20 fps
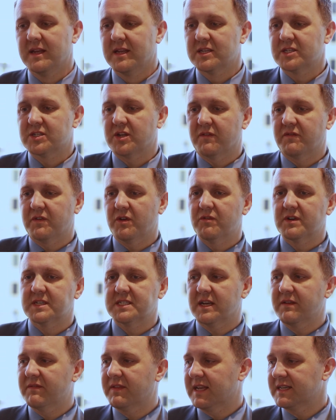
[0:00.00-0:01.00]
So if you
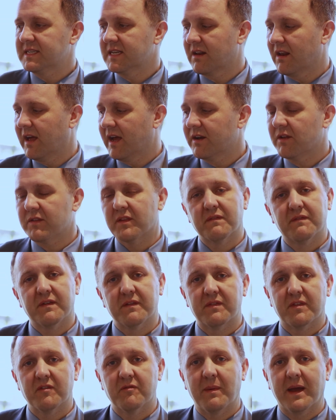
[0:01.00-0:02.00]
receive that decline on the
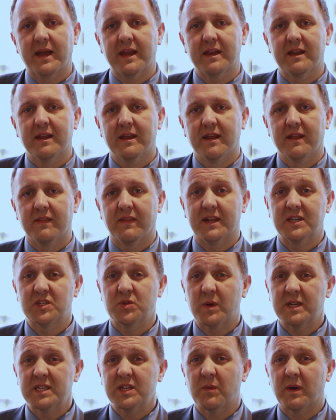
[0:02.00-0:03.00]
5th of May, then
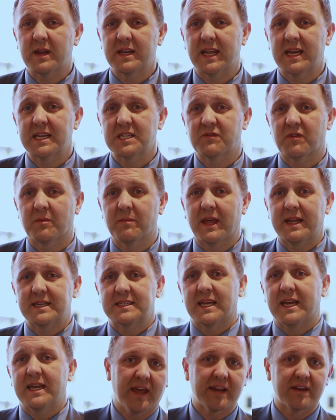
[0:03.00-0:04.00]
21 days from that
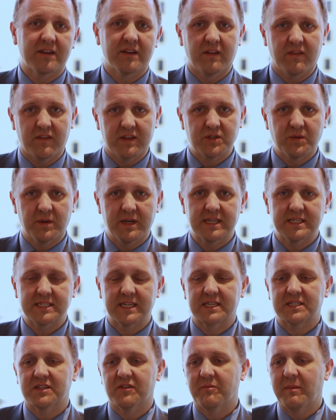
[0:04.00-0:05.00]
date, the
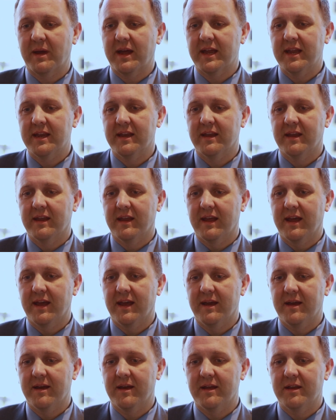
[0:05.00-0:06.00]
26th of May,
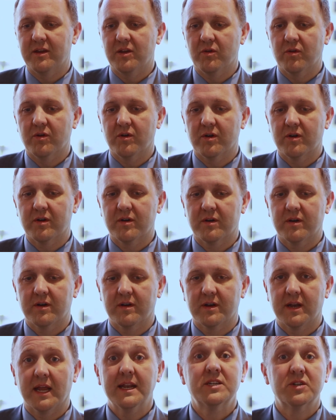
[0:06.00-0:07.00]
your
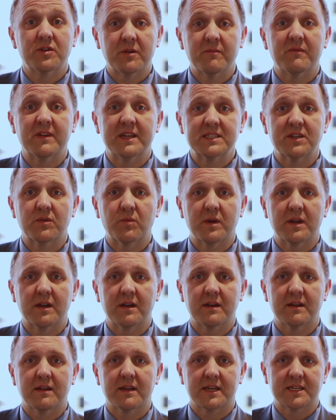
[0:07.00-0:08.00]
interim visa
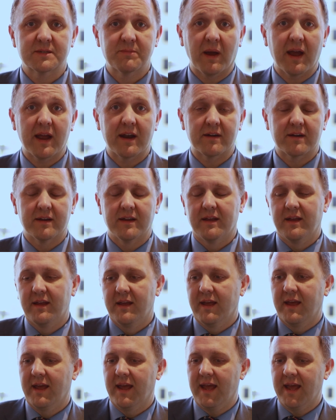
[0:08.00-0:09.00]
will expire,
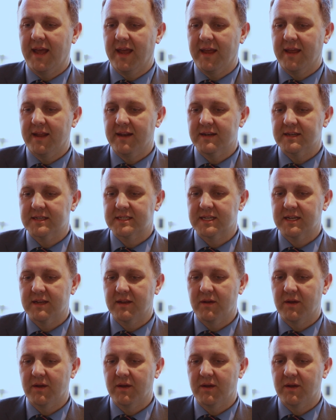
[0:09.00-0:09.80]
and